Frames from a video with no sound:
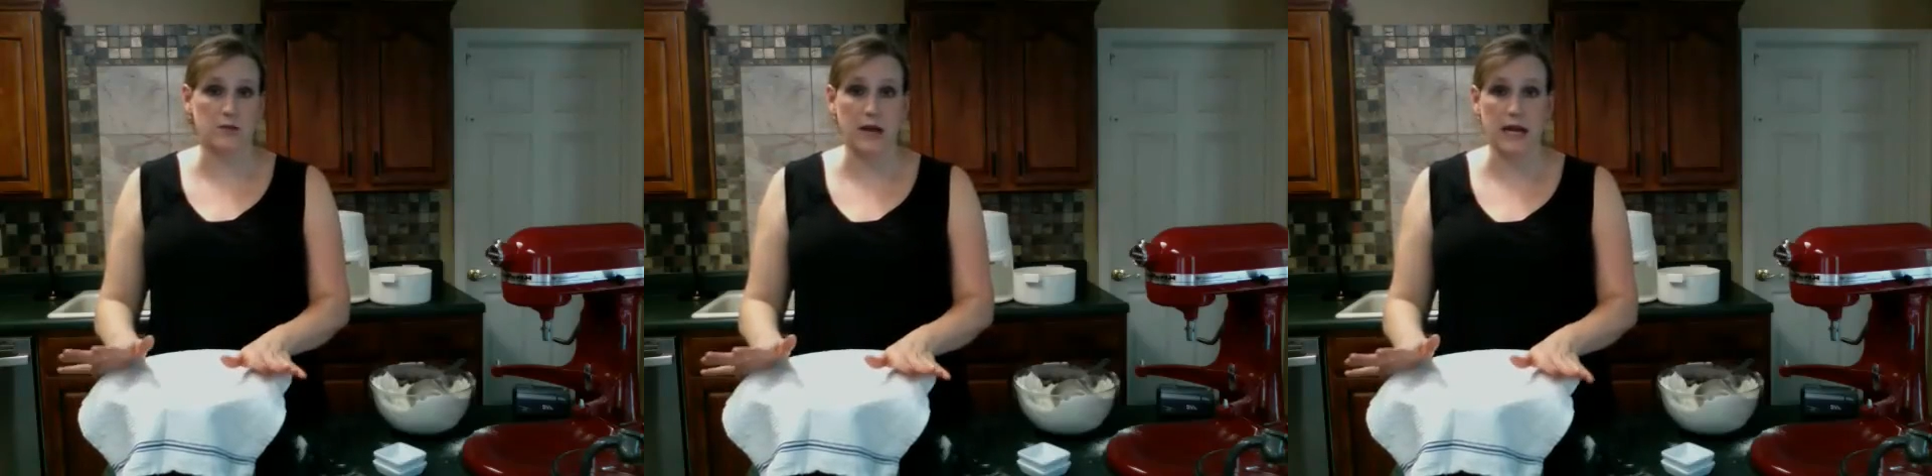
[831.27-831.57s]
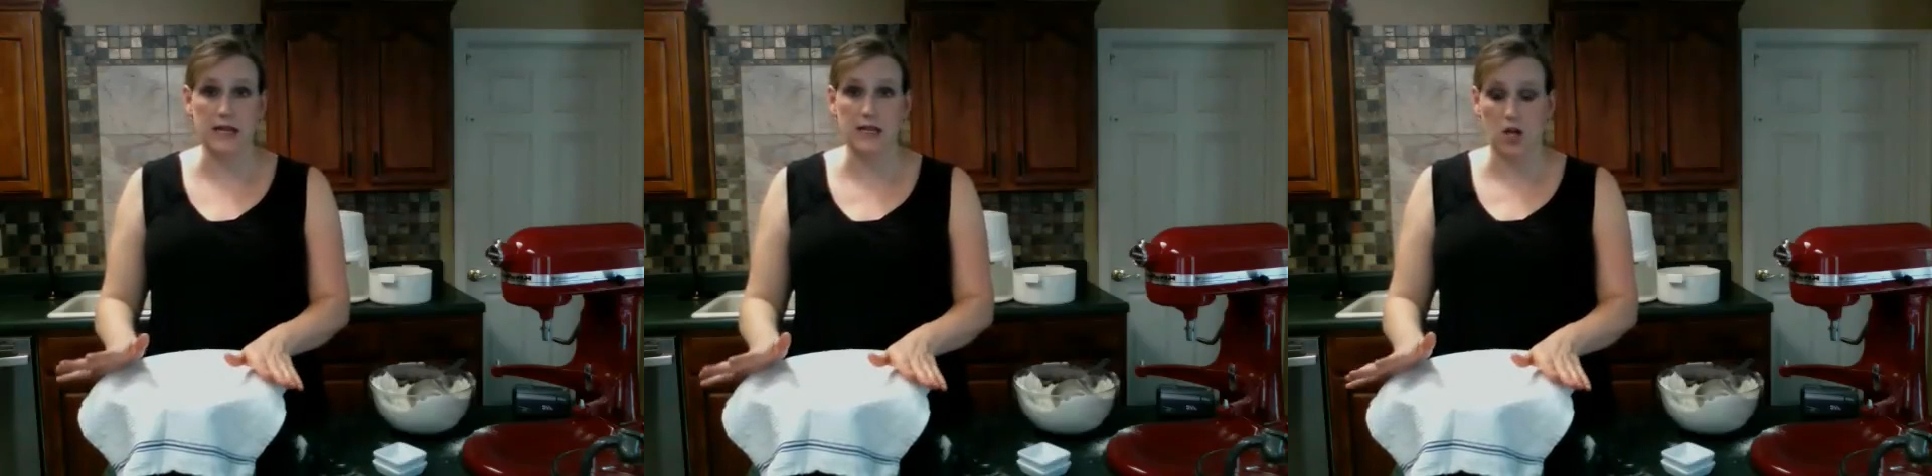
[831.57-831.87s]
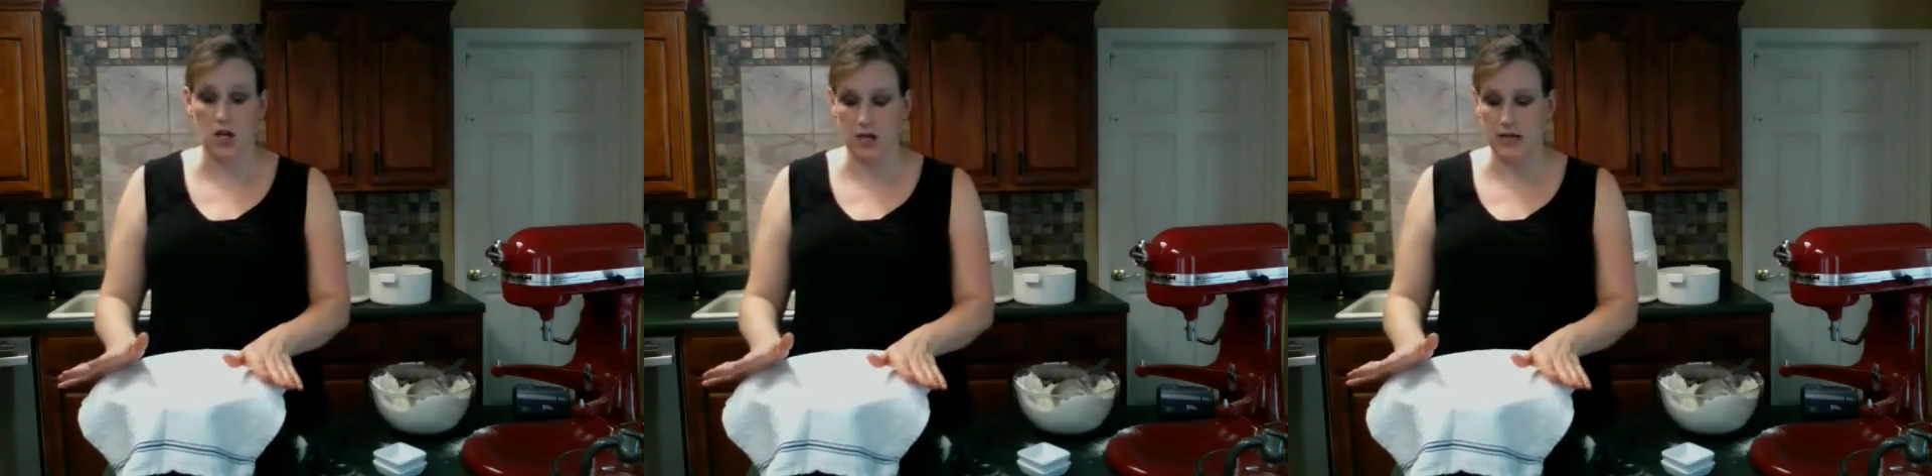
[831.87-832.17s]
depending
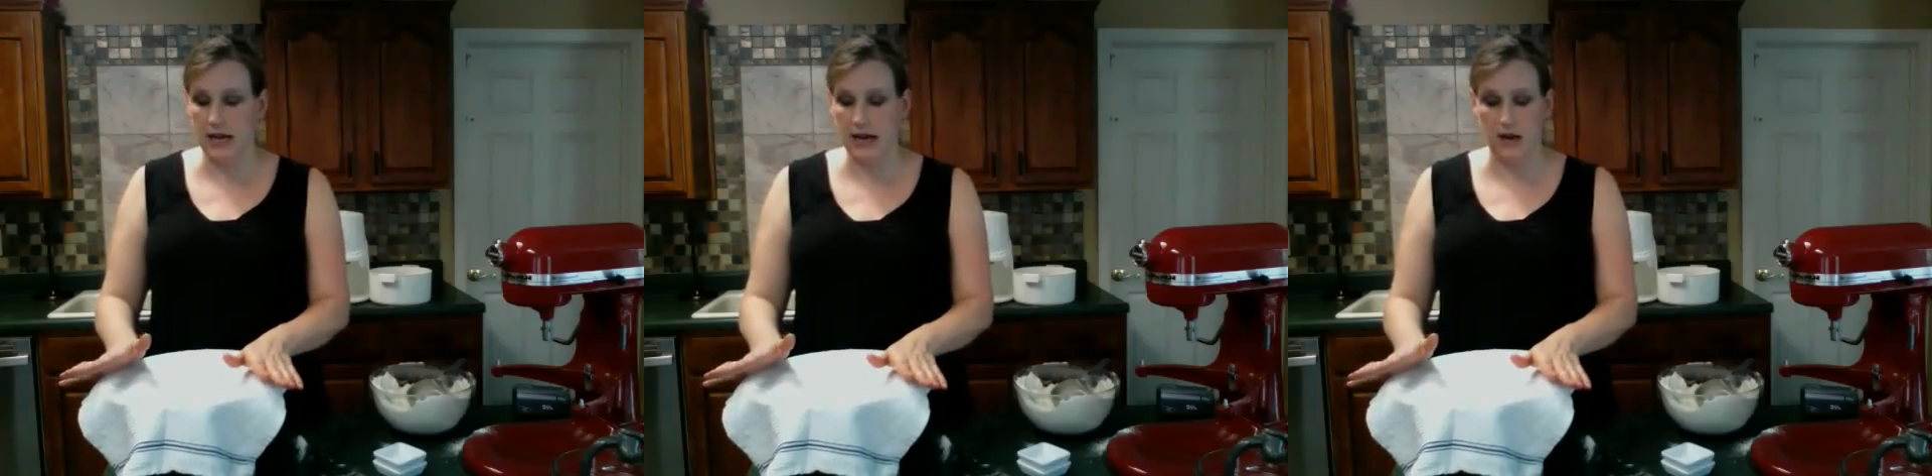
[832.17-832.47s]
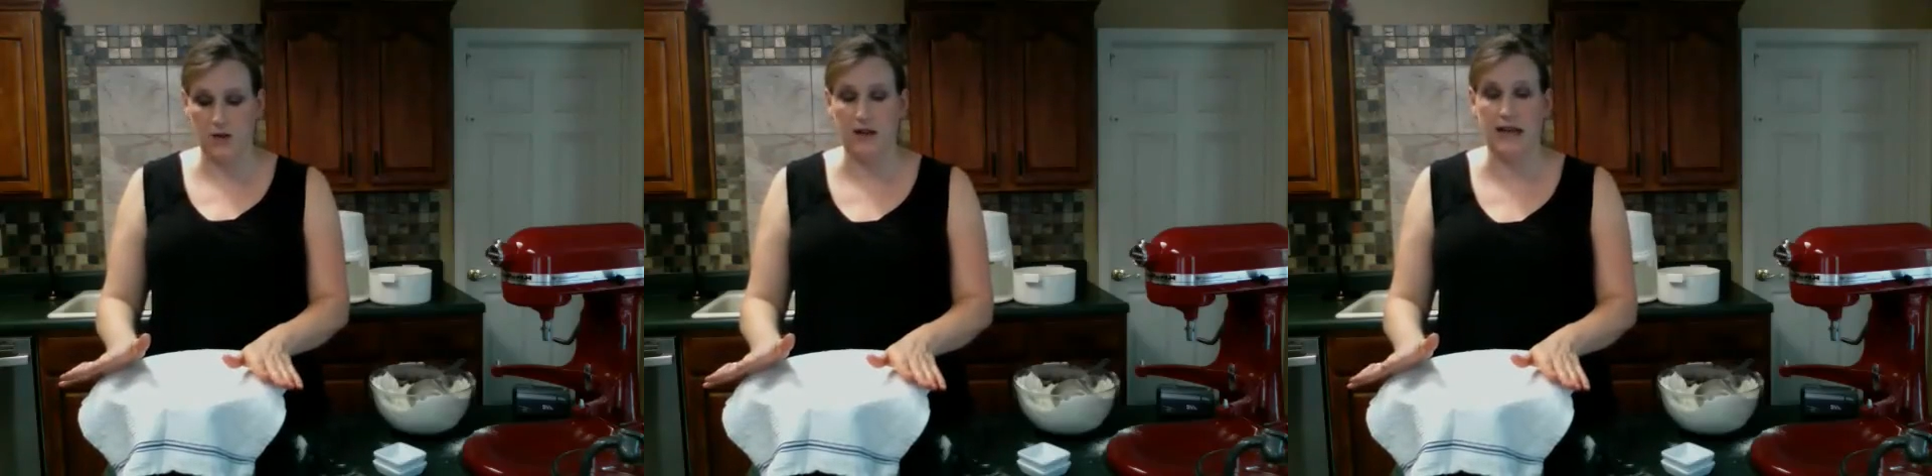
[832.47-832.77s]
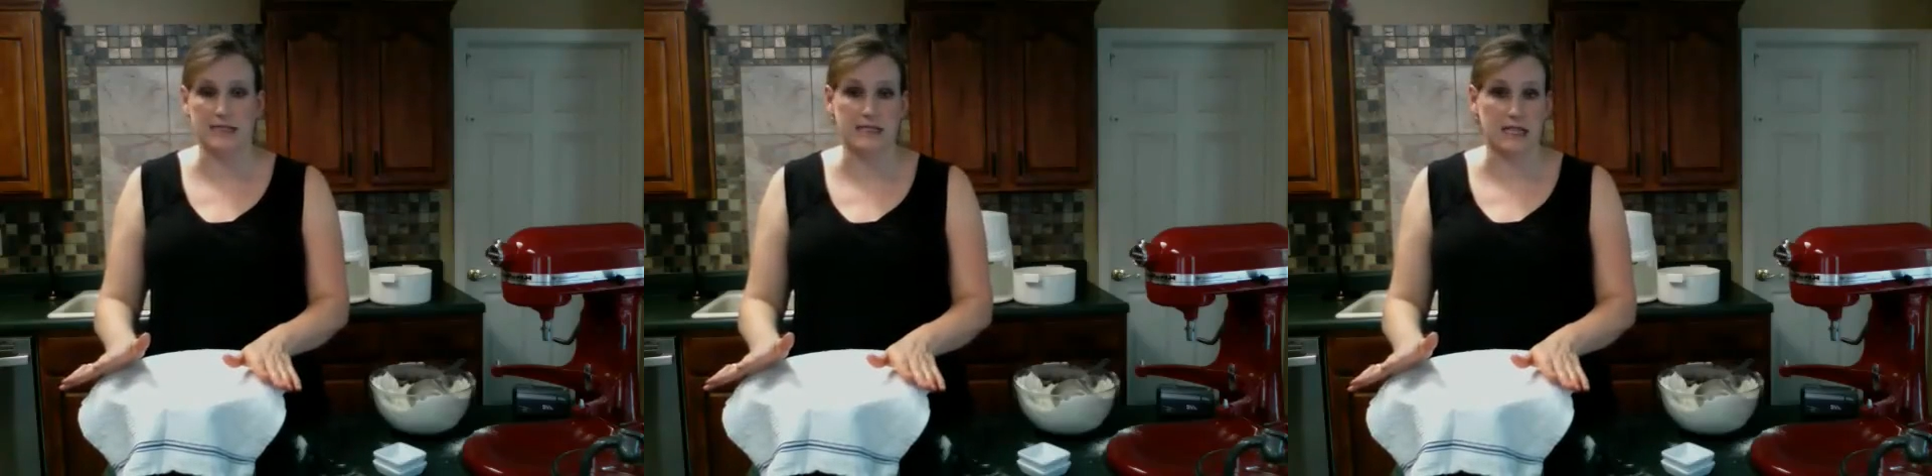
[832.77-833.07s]
on how
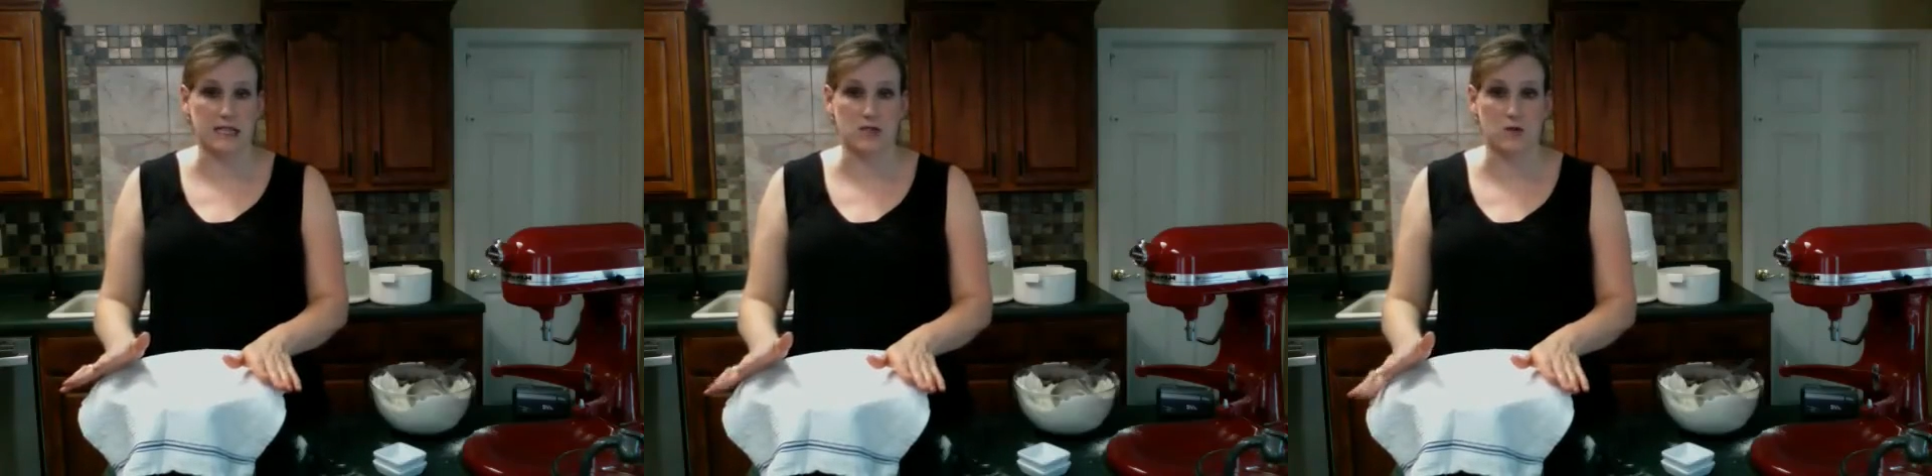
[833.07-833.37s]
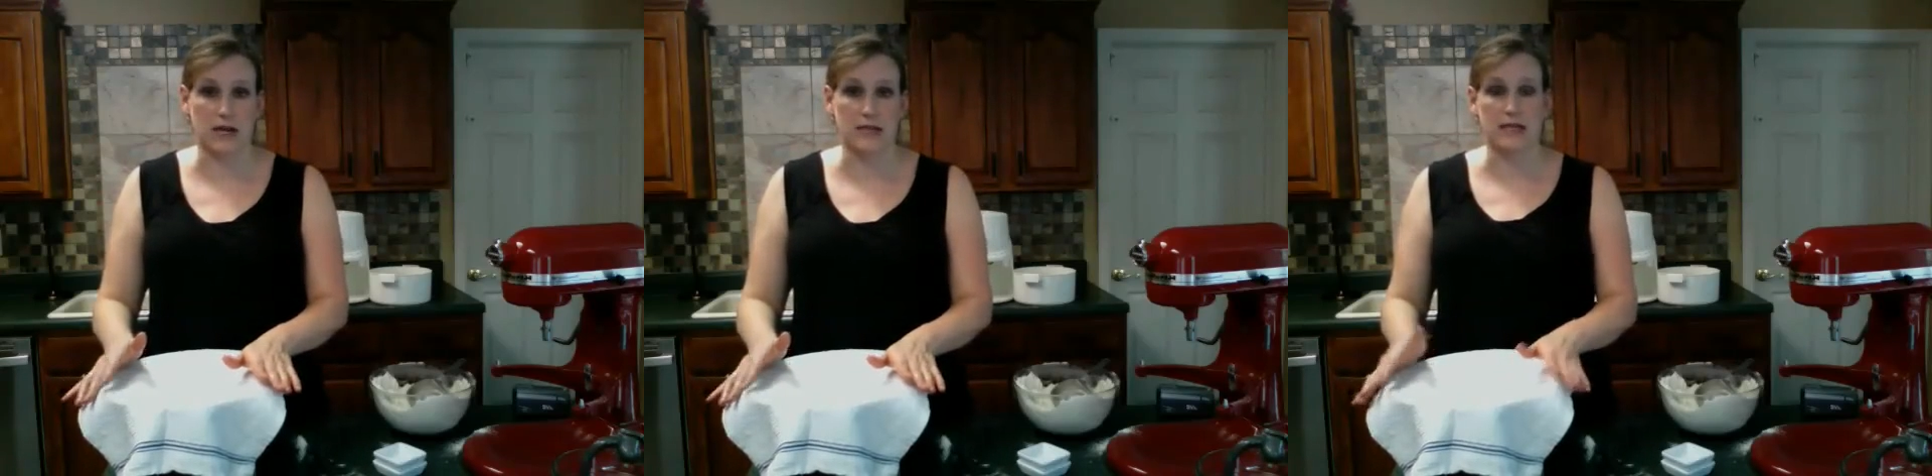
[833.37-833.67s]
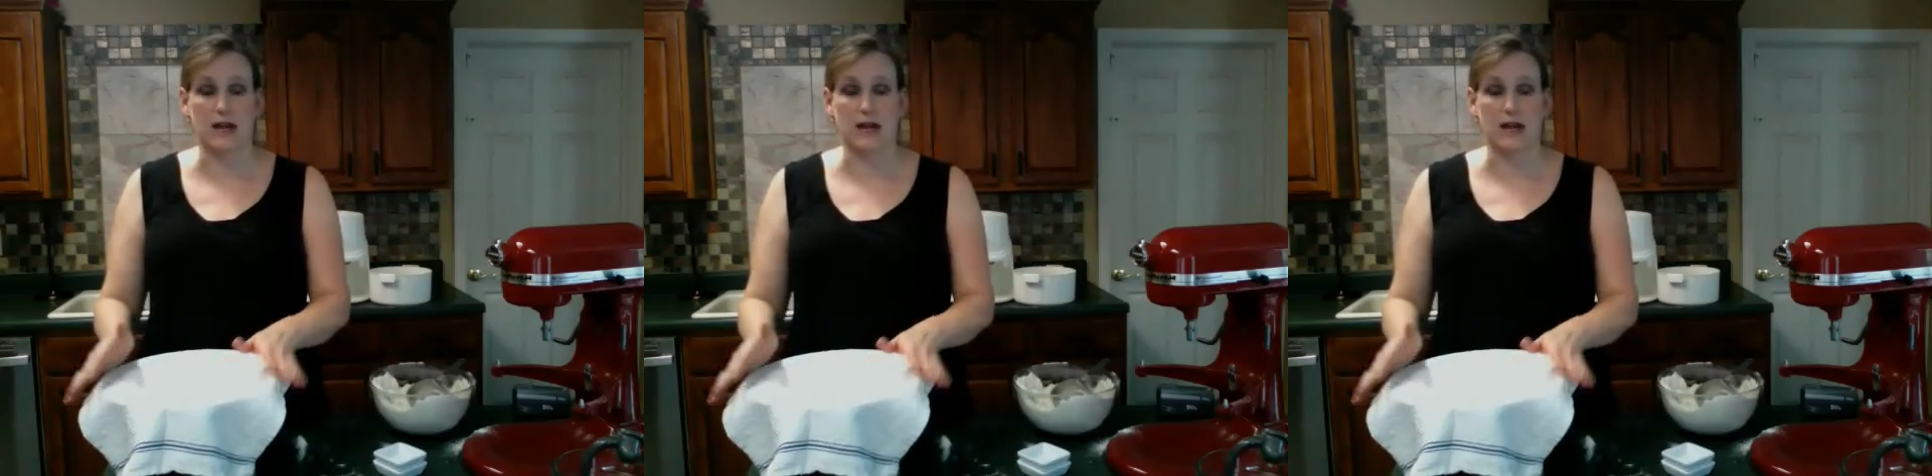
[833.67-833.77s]
fast it takes to rise.